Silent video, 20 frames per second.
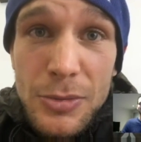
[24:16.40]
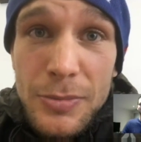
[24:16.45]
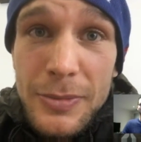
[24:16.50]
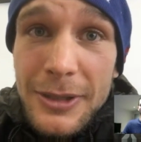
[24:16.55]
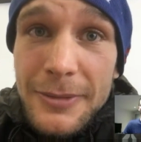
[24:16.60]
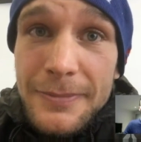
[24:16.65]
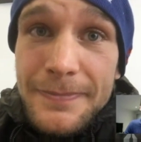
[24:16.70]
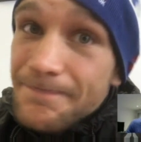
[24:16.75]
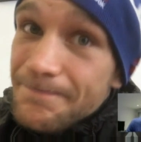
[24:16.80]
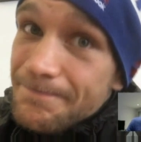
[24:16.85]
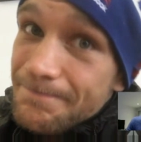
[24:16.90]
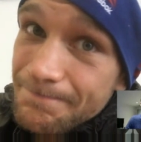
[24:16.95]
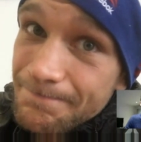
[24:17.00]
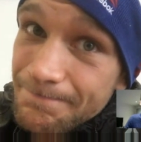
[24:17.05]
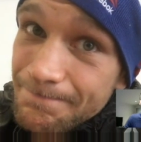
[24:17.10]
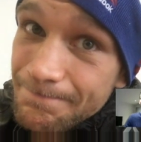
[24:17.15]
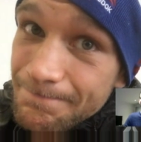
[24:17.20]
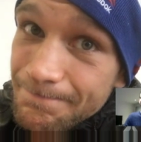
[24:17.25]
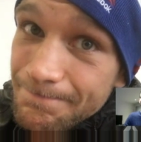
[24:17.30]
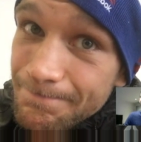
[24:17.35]
Yeah.
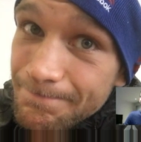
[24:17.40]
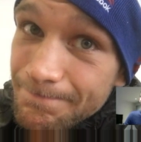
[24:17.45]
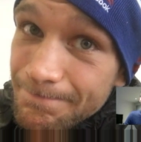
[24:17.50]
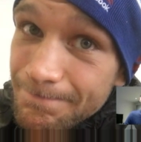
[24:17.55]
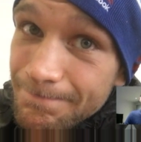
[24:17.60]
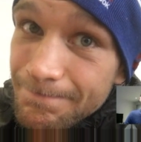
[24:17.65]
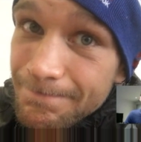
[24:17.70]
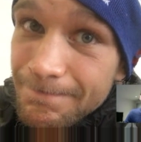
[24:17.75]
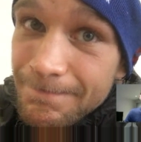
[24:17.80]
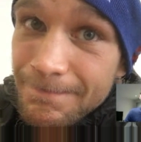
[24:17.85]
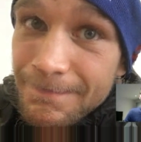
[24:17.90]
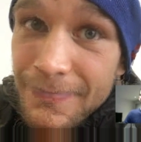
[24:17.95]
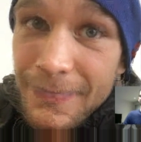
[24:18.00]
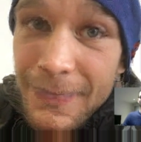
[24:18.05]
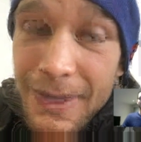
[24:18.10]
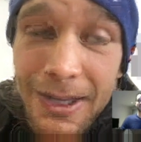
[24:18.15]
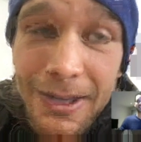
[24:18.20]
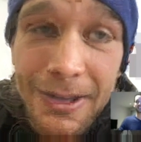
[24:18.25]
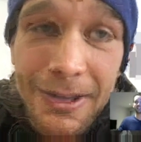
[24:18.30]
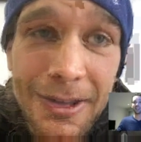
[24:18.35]
I'm gonna
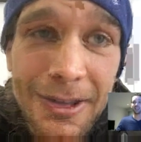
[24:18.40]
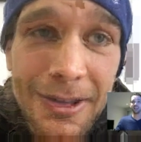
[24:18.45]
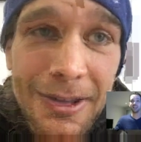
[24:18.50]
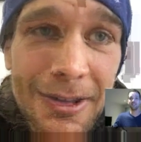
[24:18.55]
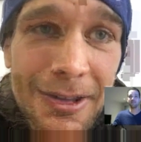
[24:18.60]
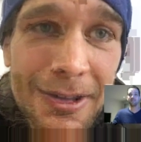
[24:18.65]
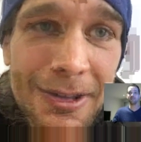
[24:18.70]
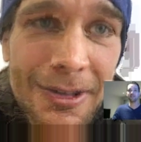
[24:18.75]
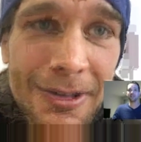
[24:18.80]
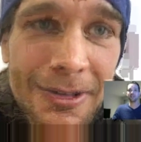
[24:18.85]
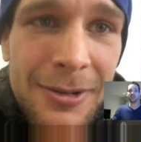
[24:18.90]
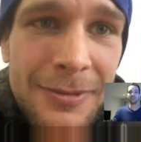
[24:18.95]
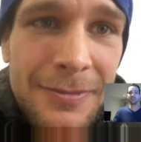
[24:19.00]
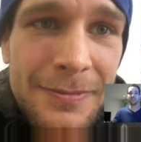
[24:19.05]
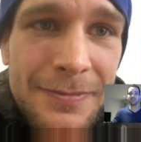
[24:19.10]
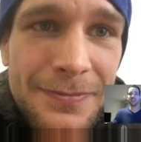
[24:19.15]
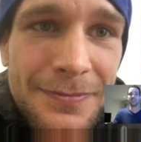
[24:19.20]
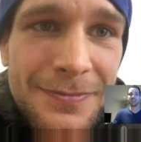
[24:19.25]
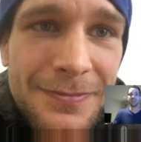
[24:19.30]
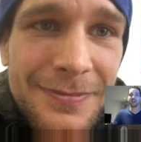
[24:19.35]
see if
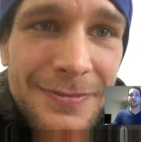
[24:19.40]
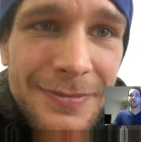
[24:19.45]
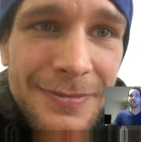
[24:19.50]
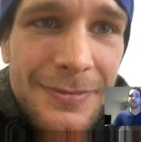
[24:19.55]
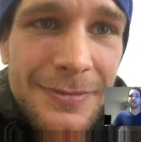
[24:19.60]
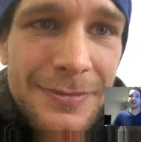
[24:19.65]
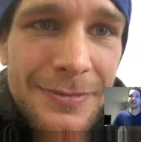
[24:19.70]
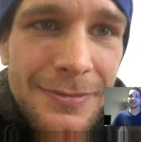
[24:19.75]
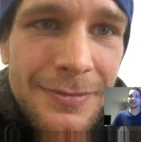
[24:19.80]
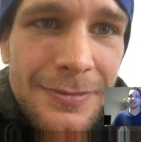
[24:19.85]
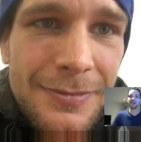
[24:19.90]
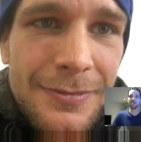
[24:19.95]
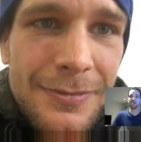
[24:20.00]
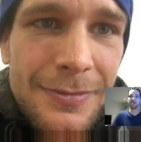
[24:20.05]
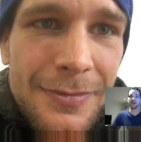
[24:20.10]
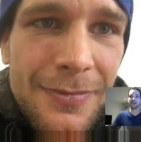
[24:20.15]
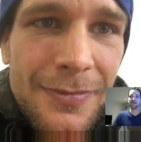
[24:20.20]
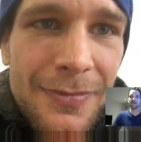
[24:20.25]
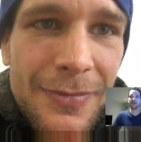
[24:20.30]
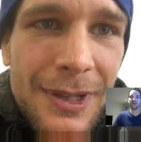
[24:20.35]
Dana picks up
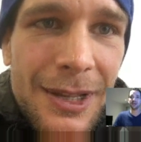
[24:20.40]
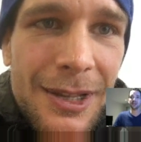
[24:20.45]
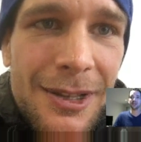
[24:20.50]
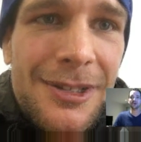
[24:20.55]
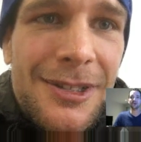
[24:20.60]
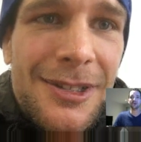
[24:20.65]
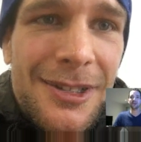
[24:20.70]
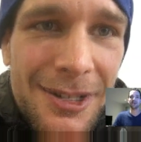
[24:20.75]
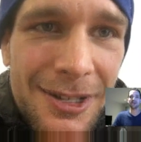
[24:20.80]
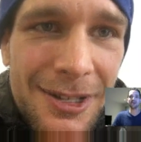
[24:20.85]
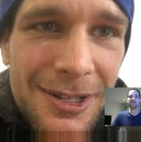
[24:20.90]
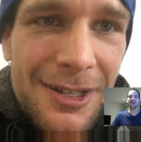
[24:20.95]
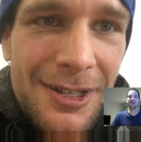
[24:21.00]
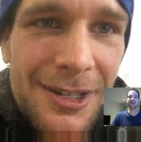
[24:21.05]
if I call him.